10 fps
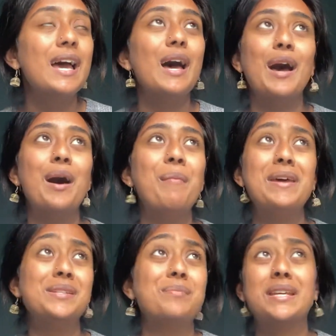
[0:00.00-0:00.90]

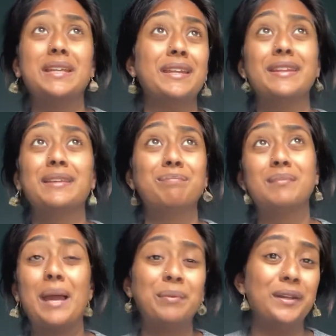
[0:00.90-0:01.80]
ended up taking another
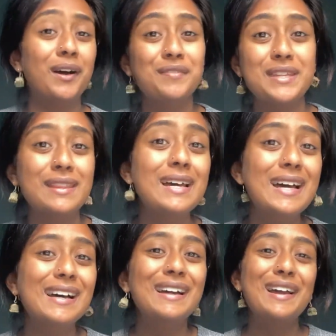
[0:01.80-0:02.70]
gap year after
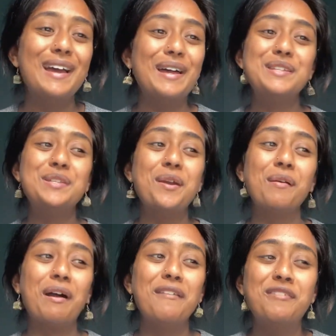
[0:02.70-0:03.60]
that, and so
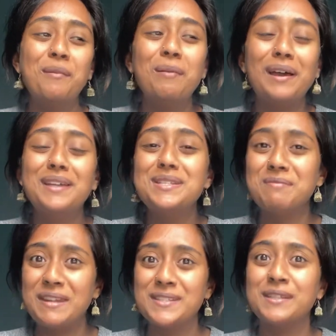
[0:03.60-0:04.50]
I've applied to
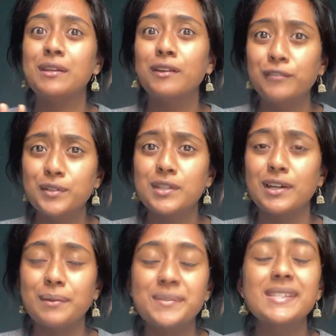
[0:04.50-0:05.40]
medicine a few
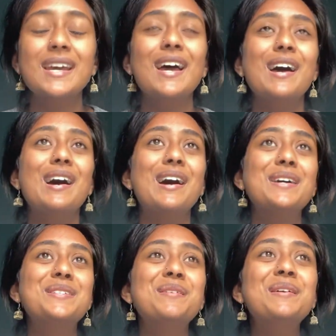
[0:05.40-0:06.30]
times.
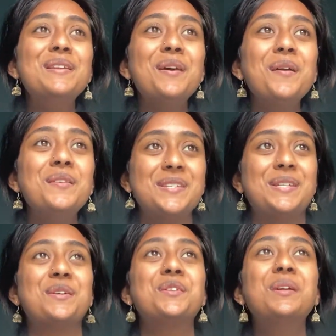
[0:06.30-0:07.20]
So I know just
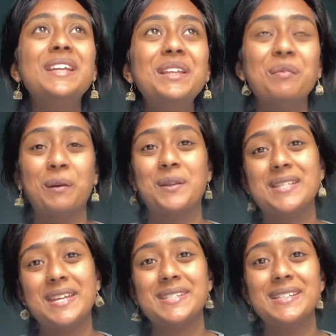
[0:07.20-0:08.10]
how tricky the
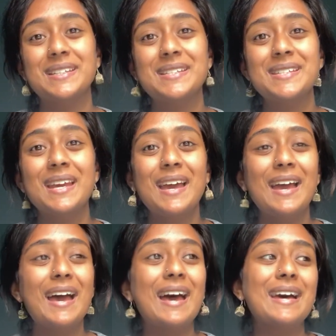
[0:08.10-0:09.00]
process is,
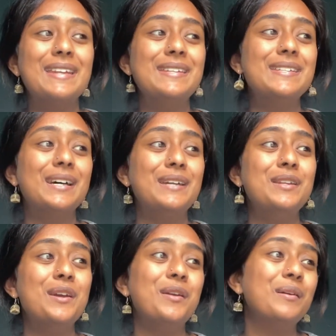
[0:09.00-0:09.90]
and I
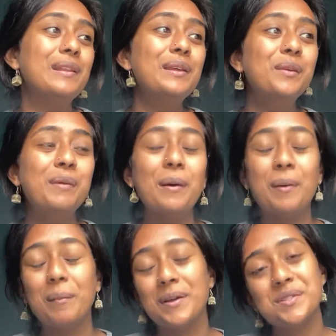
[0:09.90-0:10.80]
know a little bit
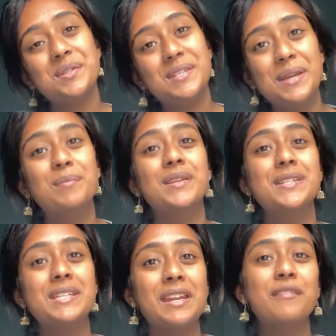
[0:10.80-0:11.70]
about personal statements,
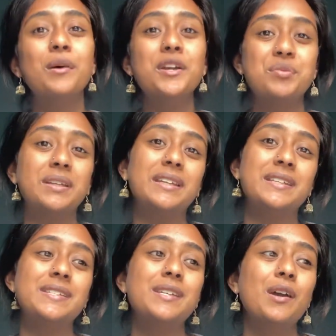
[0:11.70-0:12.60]
and I've worked with
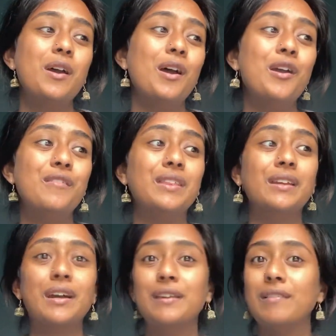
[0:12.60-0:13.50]
kids over the
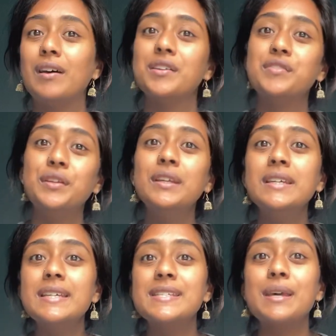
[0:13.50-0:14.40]
kind of last few
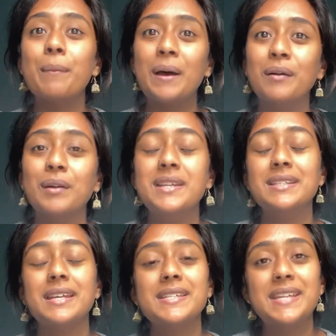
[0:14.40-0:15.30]
years about writing
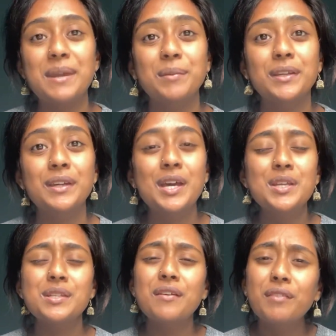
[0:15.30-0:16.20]
their statement.
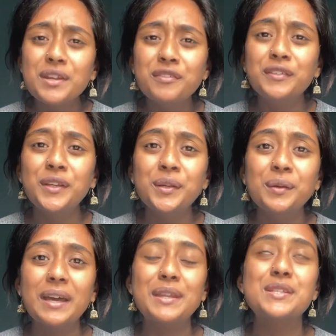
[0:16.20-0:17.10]
So I've read a few,
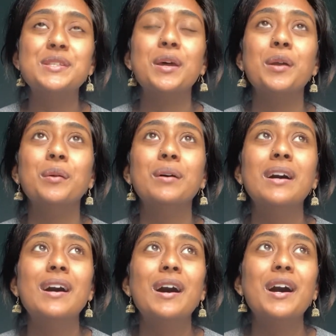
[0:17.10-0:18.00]
and so
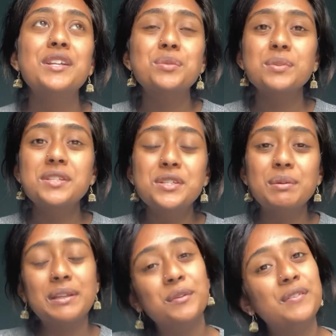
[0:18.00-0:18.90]
I just wanted to do a
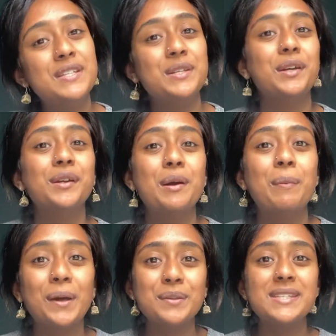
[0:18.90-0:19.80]
little video
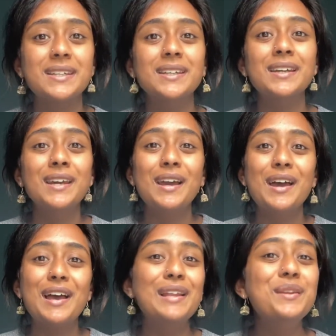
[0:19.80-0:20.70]
about it.
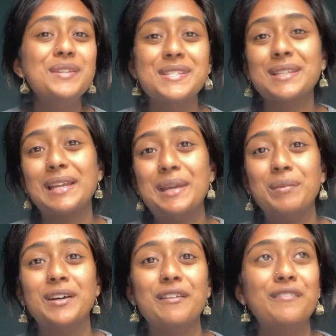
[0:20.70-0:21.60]
A little
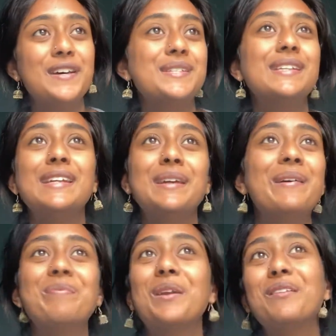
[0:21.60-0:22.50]
disclaimer, firstly,
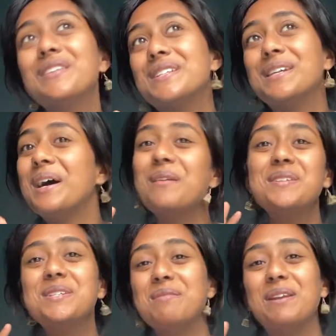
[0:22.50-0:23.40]
obviously I'm
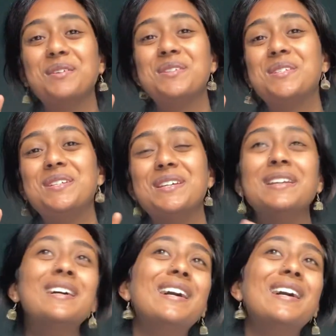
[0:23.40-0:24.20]
just a medical student,